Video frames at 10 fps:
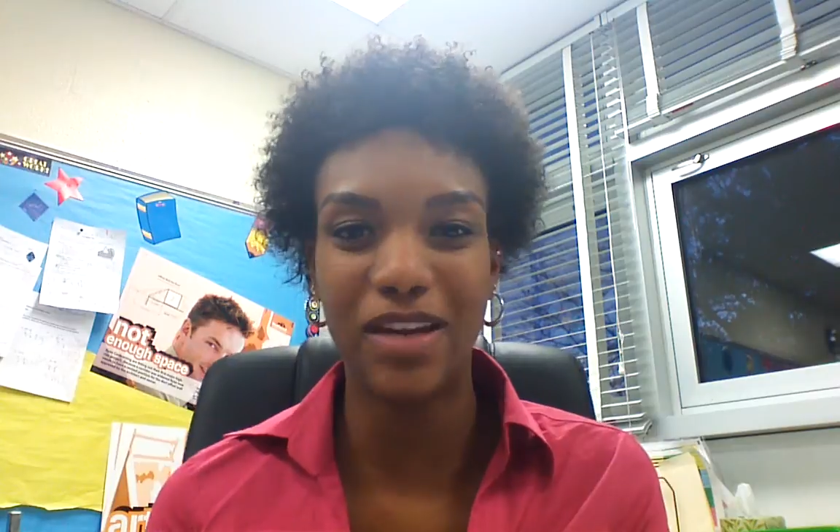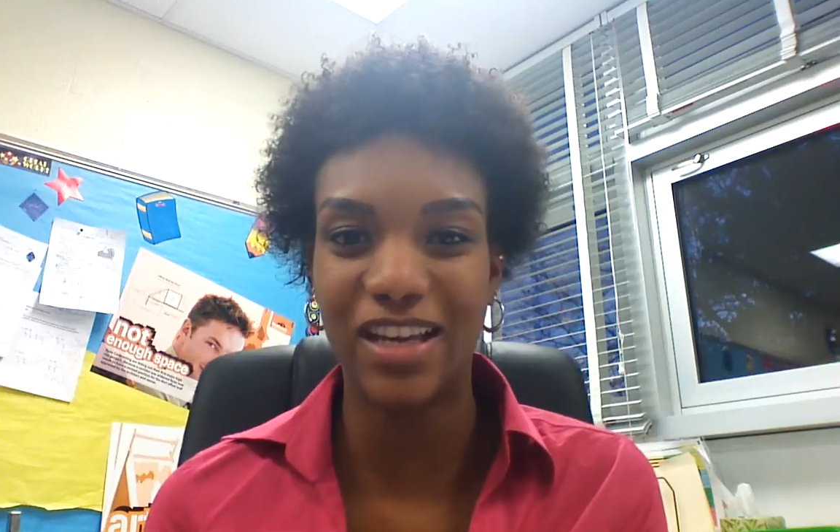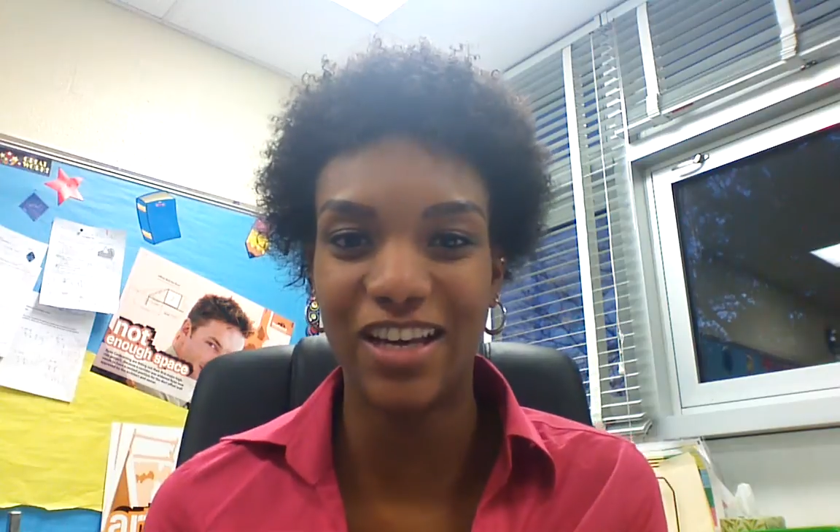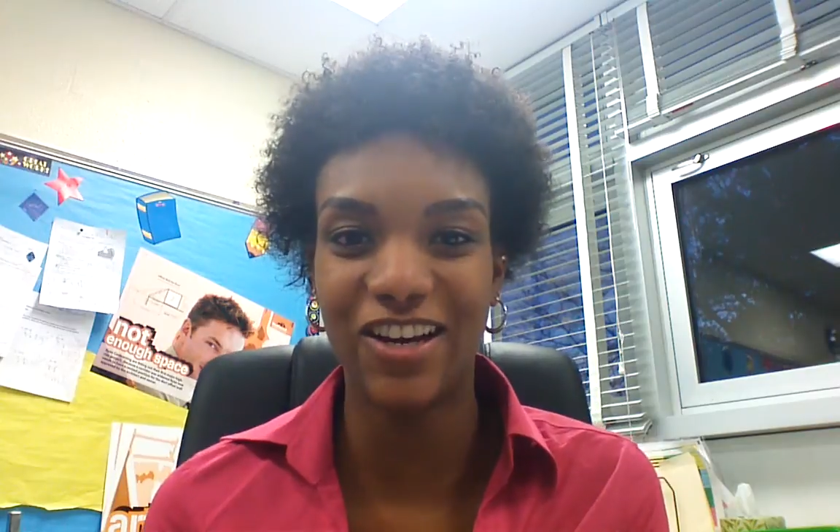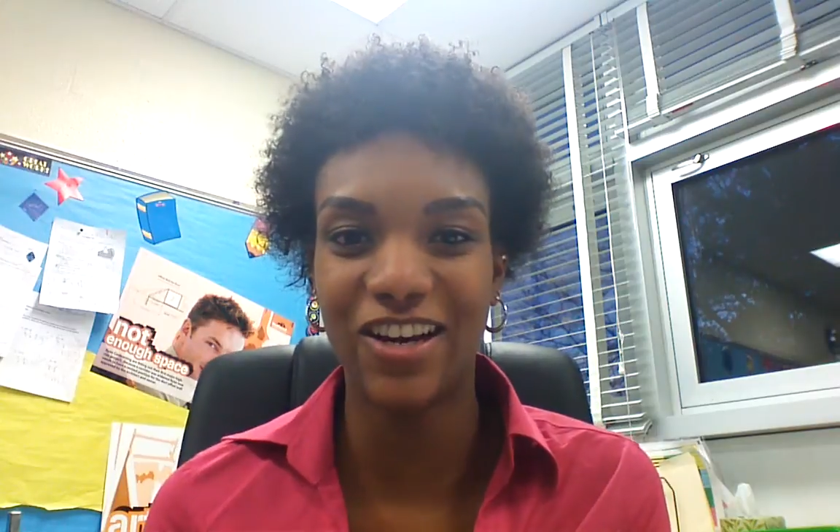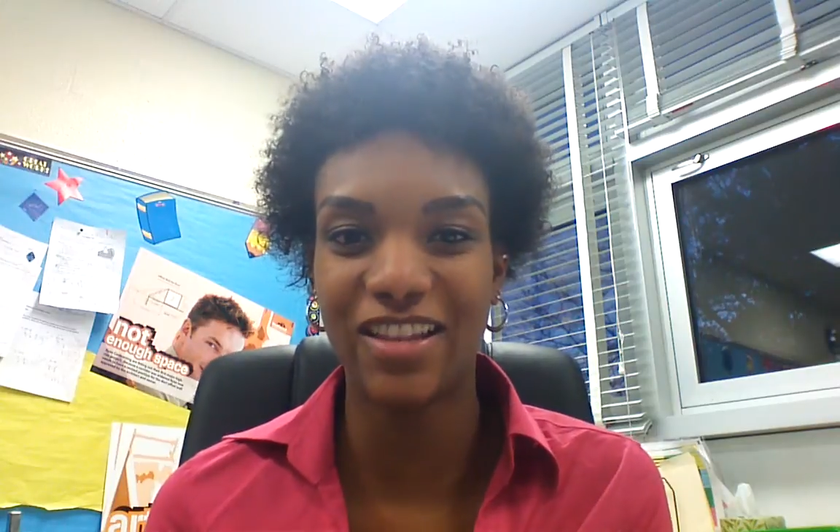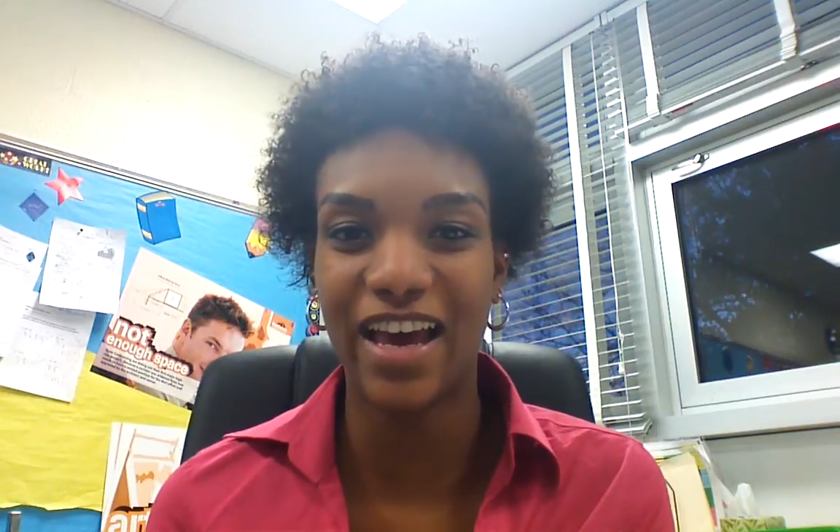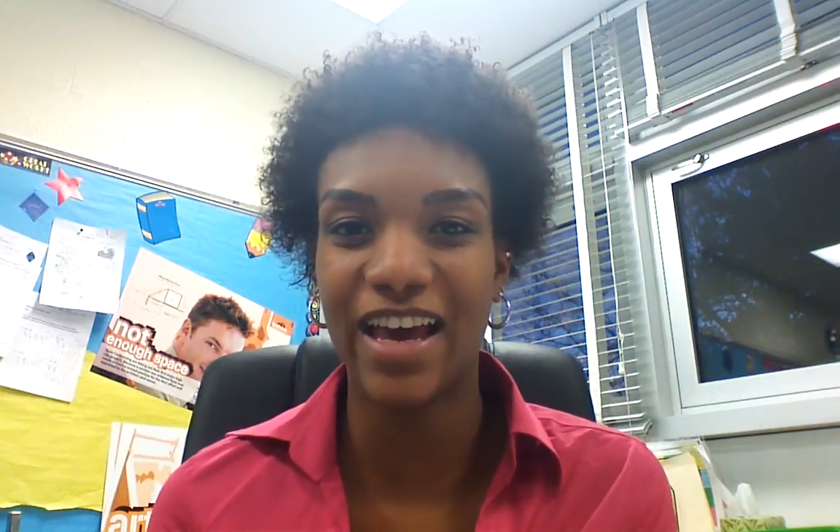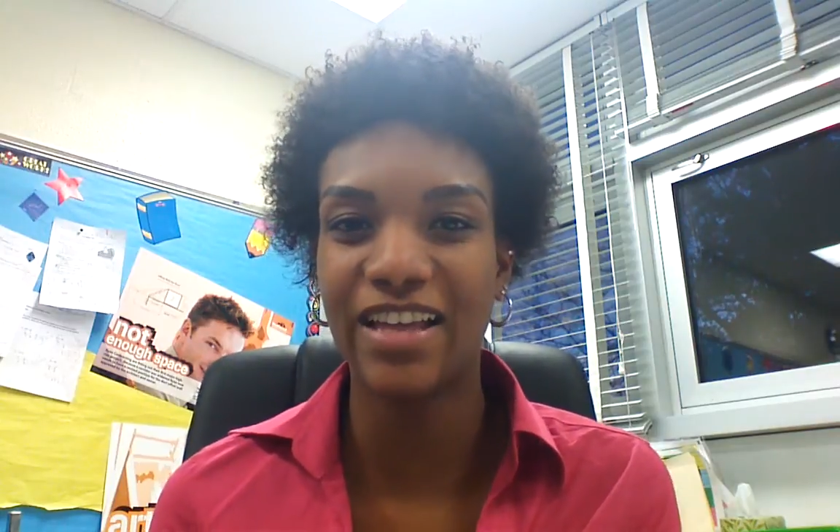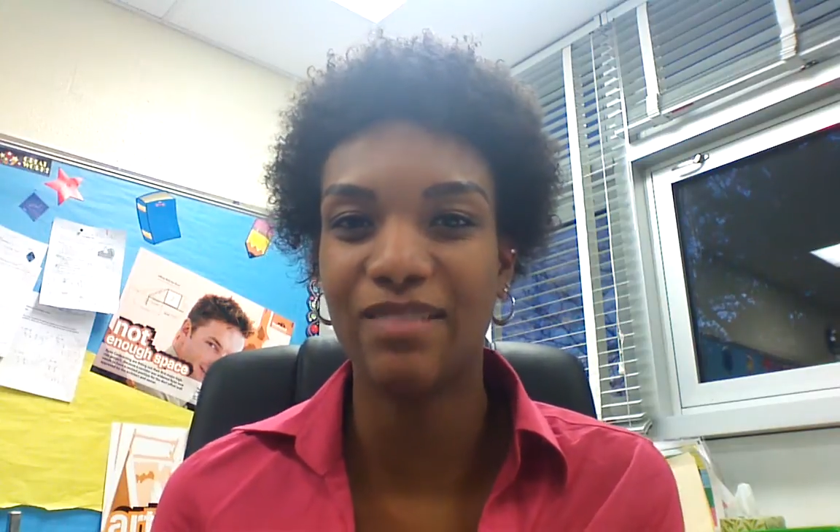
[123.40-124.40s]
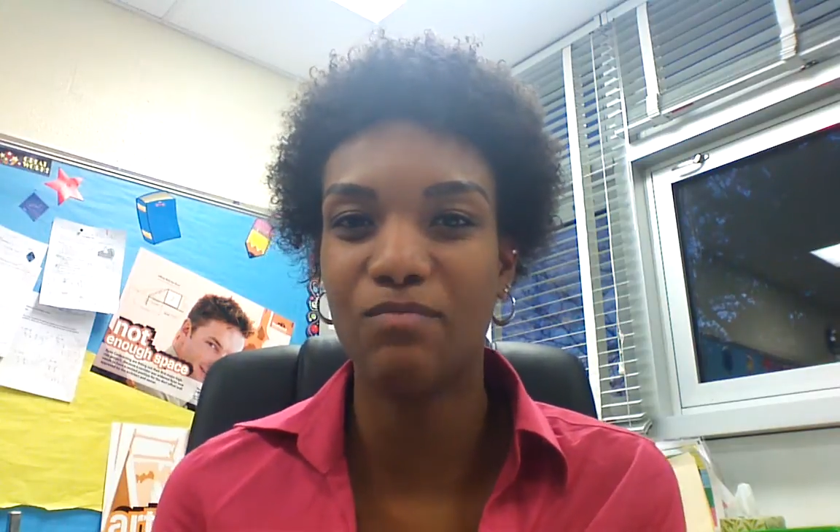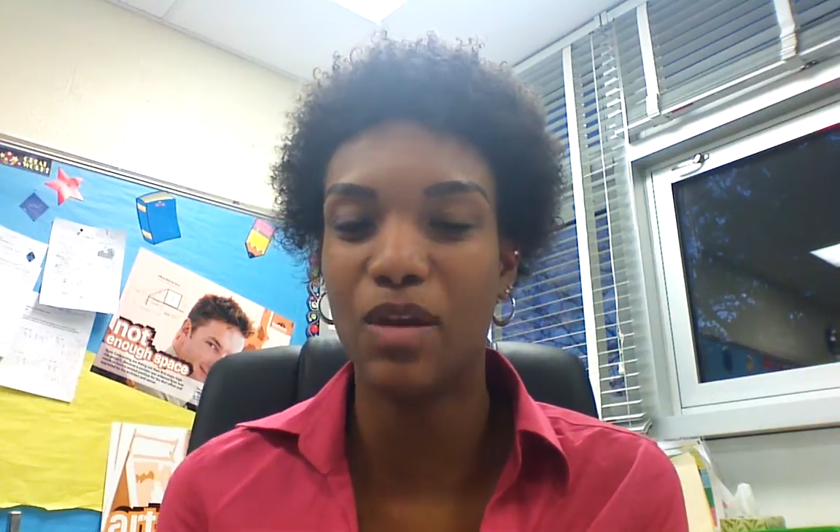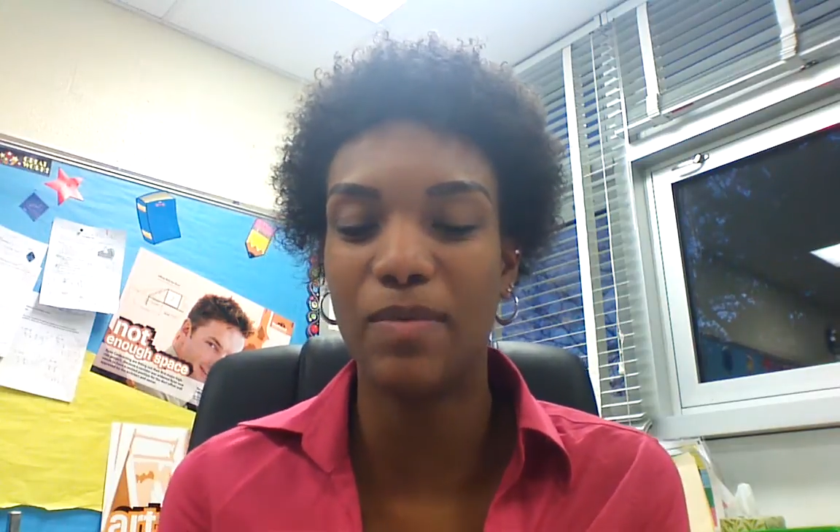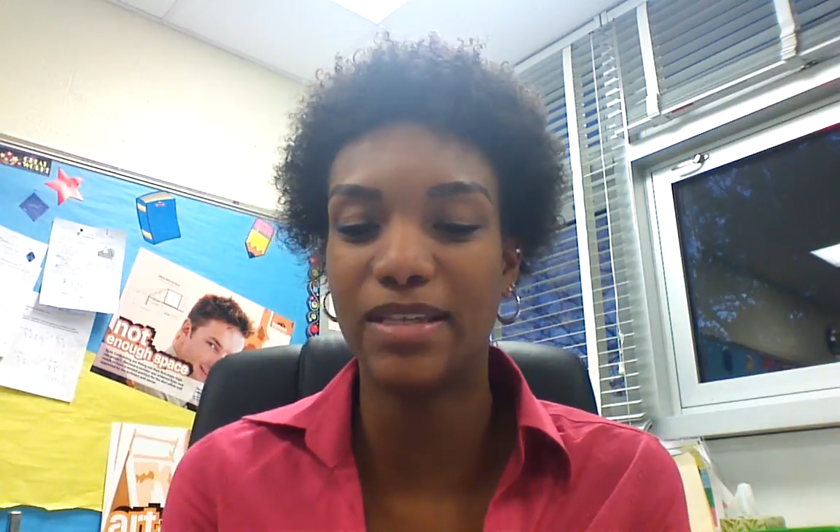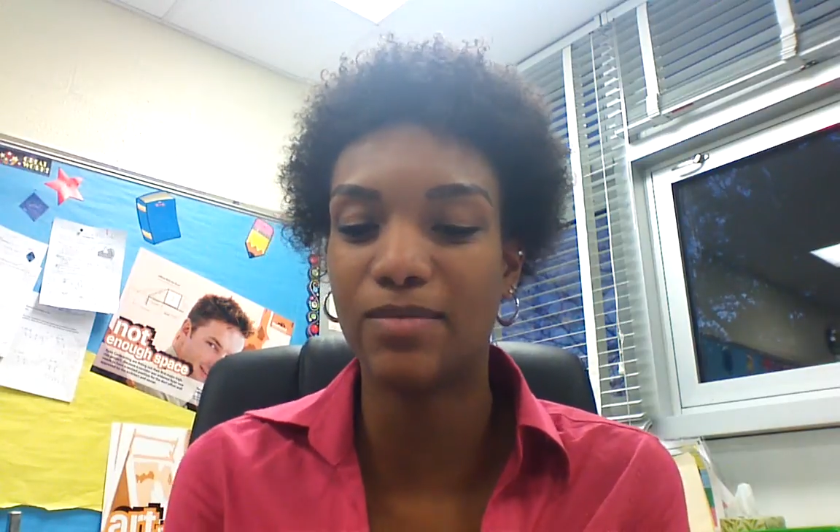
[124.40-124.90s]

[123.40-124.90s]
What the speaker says: me to hear, that maybe